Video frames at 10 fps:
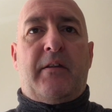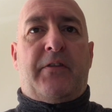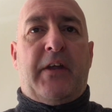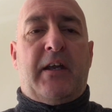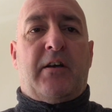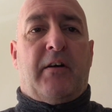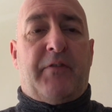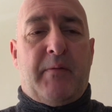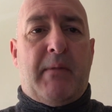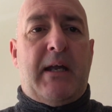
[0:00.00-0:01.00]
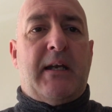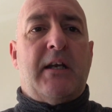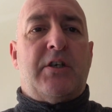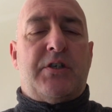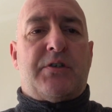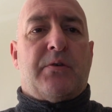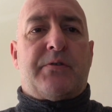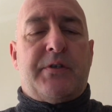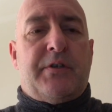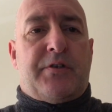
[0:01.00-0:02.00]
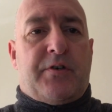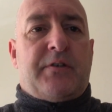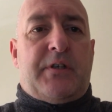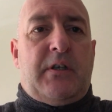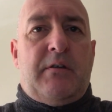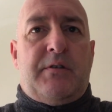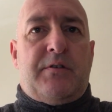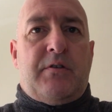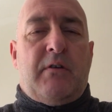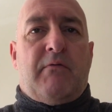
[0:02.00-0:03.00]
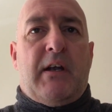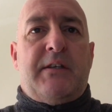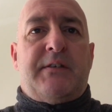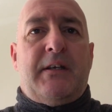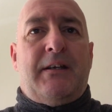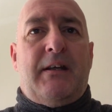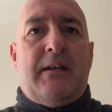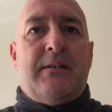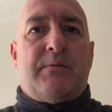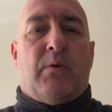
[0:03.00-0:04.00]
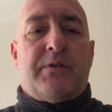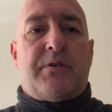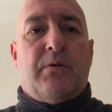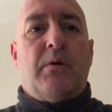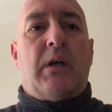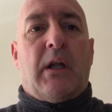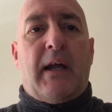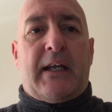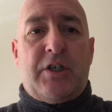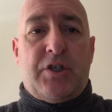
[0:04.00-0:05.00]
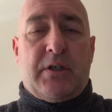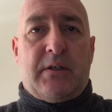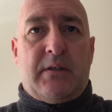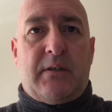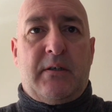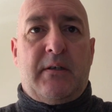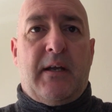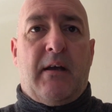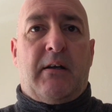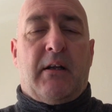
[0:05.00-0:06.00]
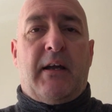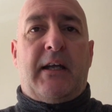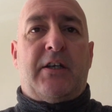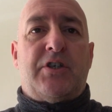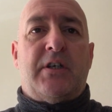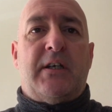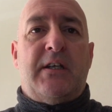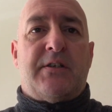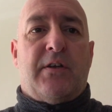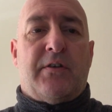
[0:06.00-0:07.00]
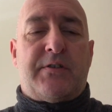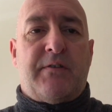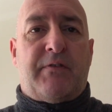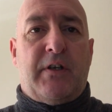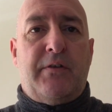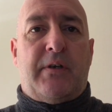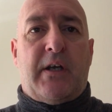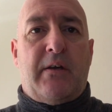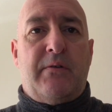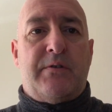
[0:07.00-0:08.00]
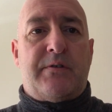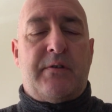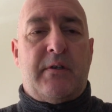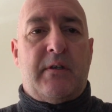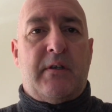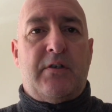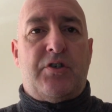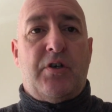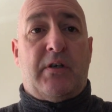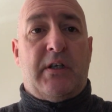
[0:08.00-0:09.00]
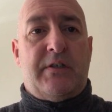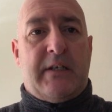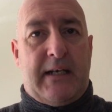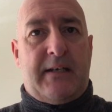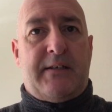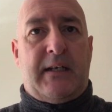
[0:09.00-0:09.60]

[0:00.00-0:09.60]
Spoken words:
think of the main energy source that the trotter uses during racing is what's called glycogen. Now, glycogen is lots of glucose sugars linked